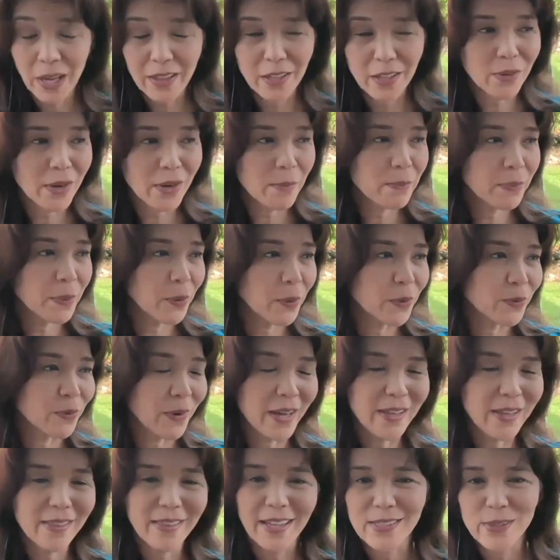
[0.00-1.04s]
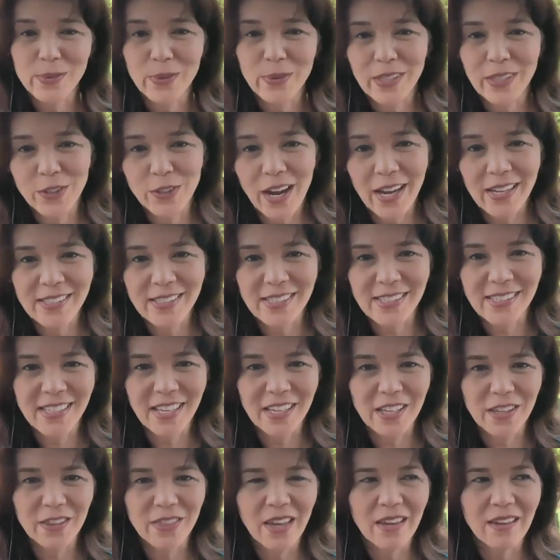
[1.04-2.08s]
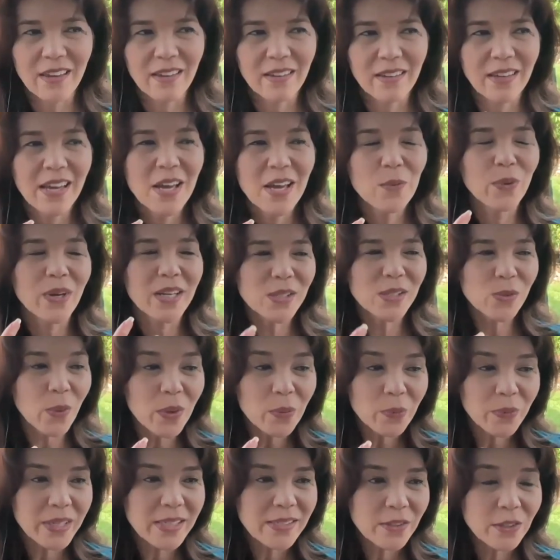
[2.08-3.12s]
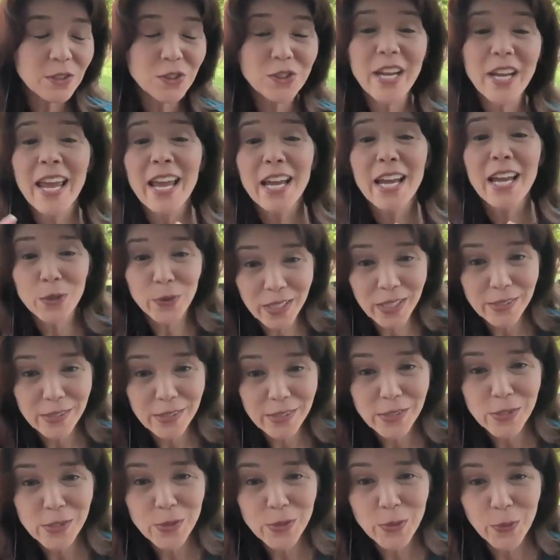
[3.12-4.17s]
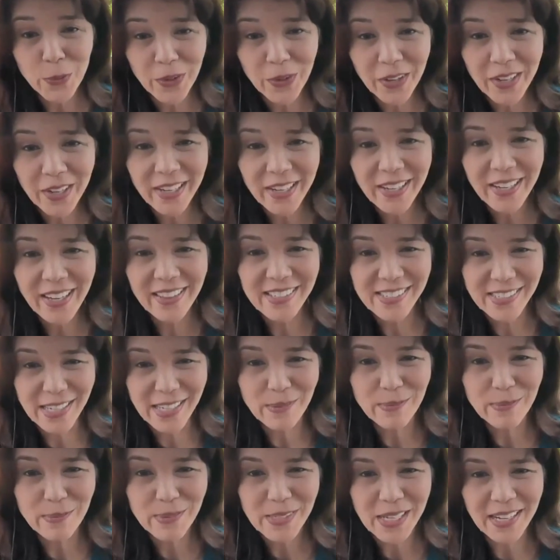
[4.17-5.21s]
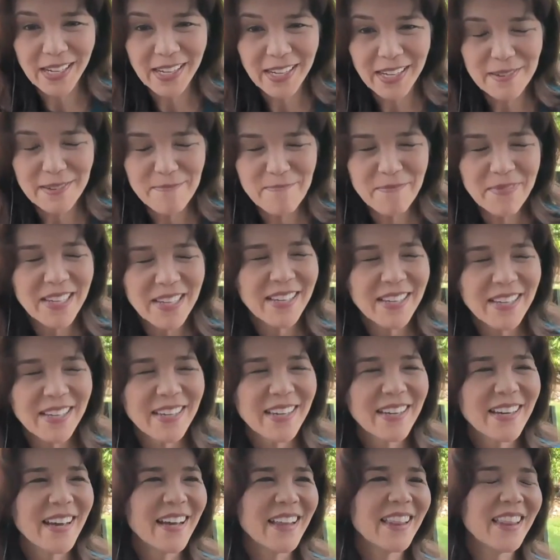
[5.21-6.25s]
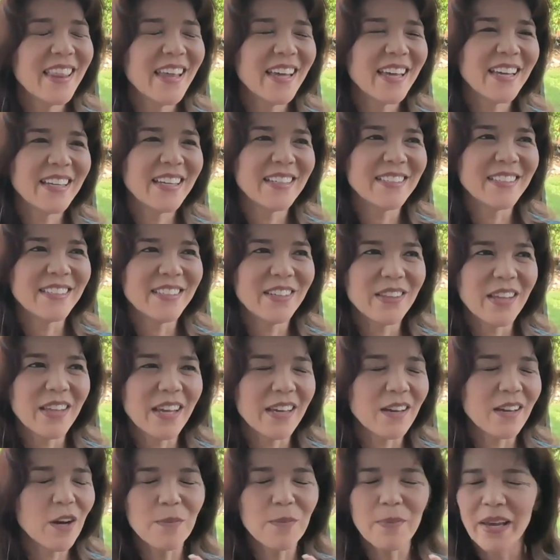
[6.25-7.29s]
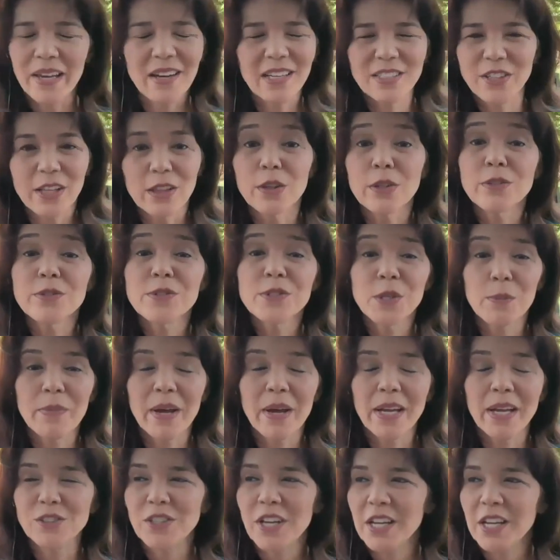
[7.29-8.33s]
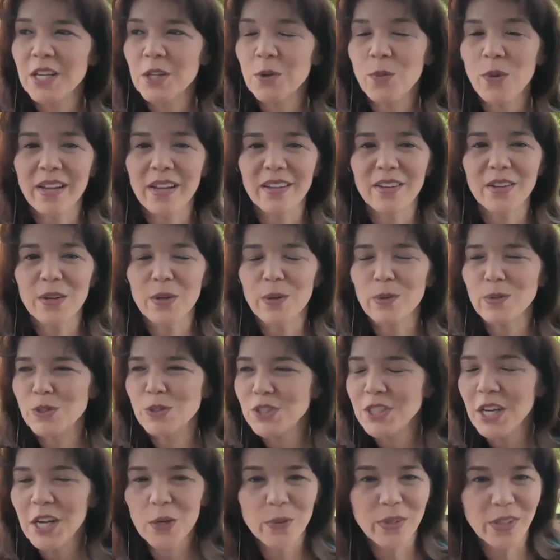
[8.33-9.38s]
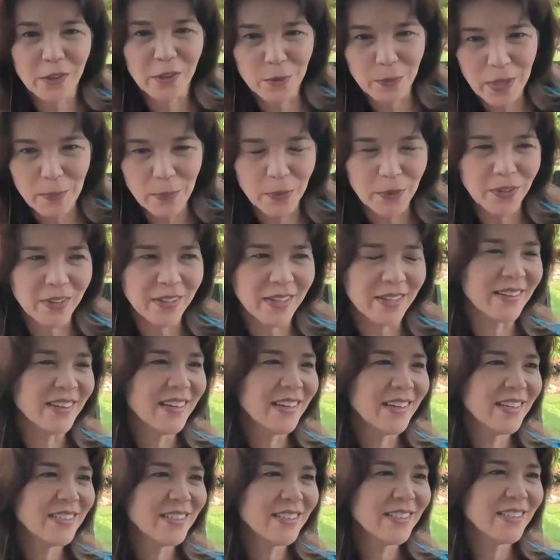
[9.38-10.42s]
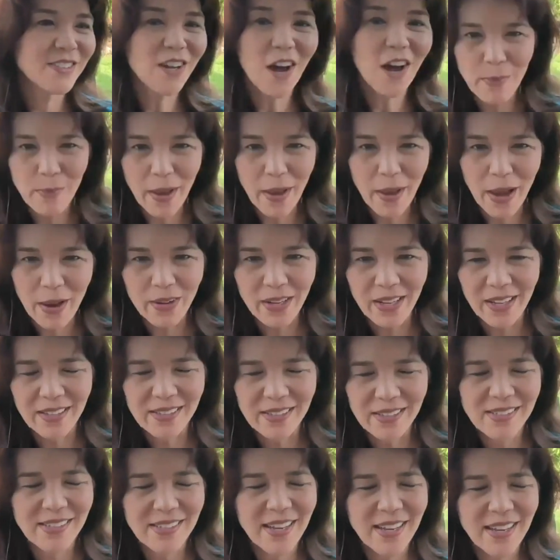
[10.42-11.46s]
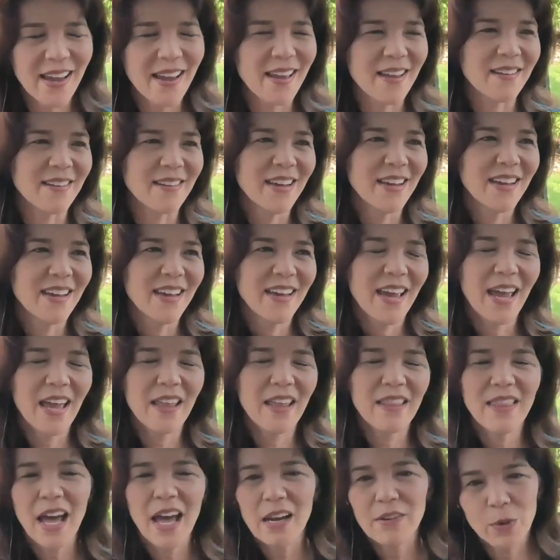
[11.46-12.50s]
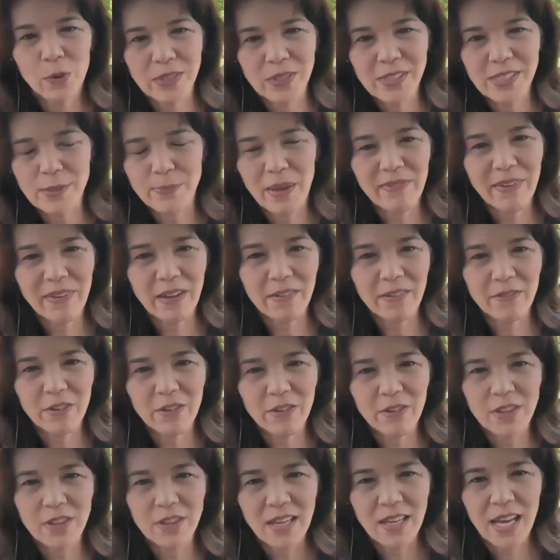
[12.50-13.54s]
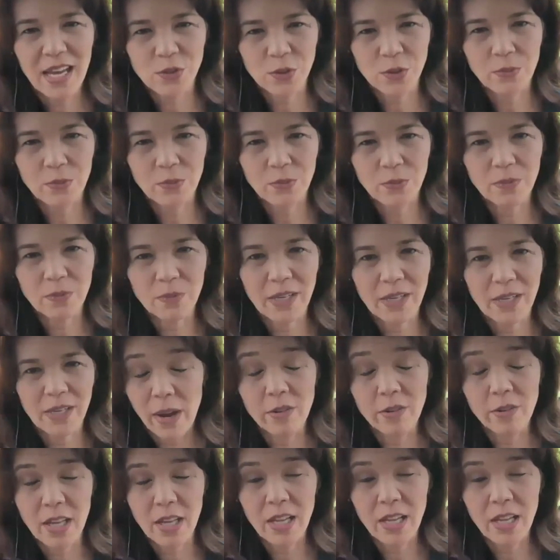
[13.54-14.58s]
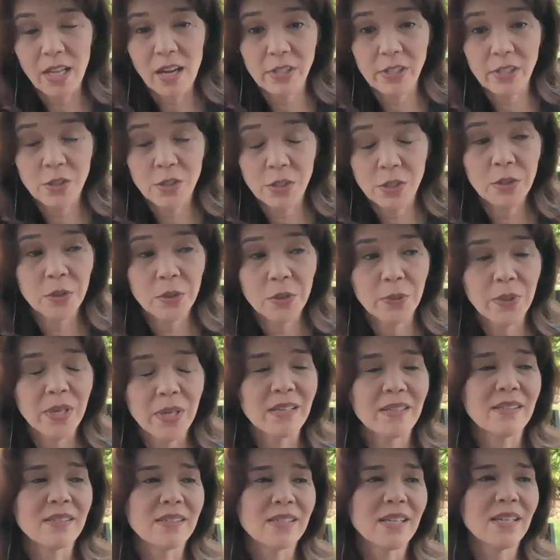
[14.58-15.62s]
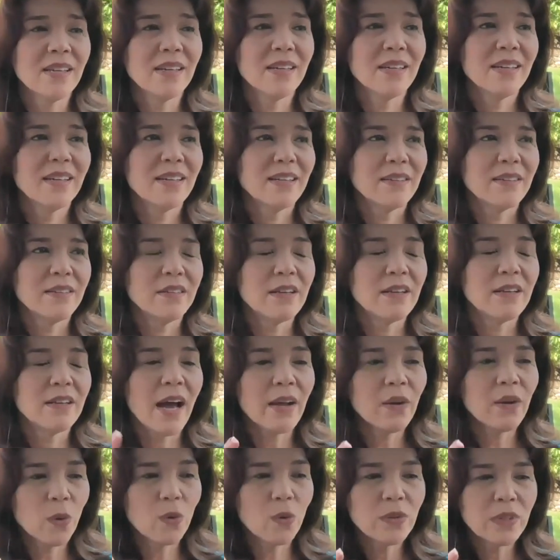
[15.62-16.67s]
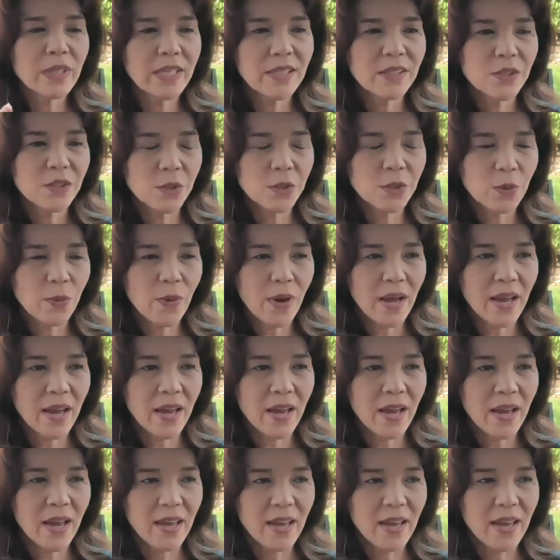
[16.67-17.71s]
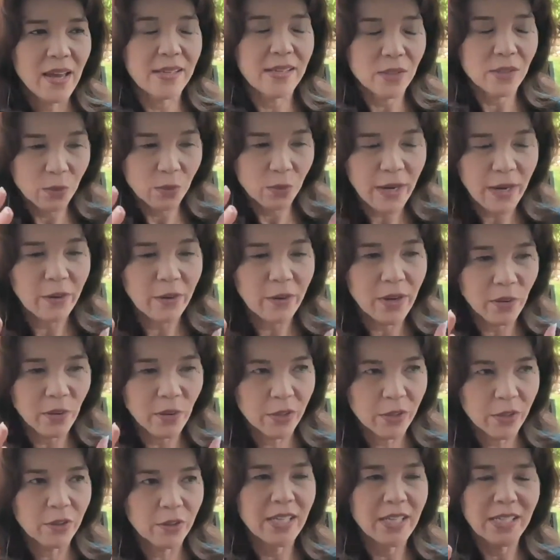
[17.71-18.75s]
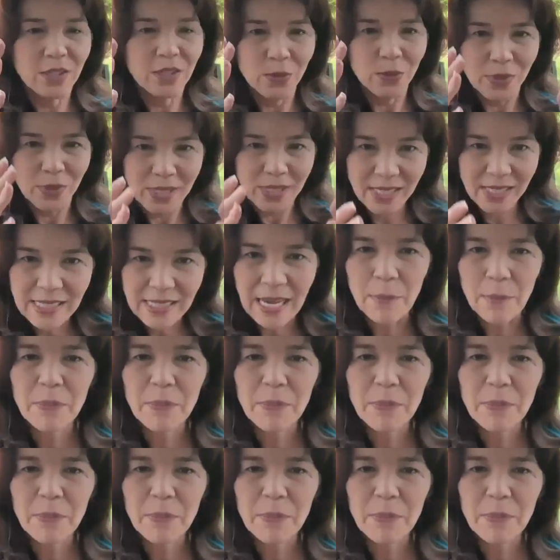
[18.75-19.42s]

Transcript: I think you and I both, right? That's what attracts us, that you think when it's well researched and you get a story at the same time, then you think, oh my God, I learned so much, and you want to go share it with other people and talk about it. And that of course is my favorite thing as a writer then of it too, is not only do I as a writer and reader get to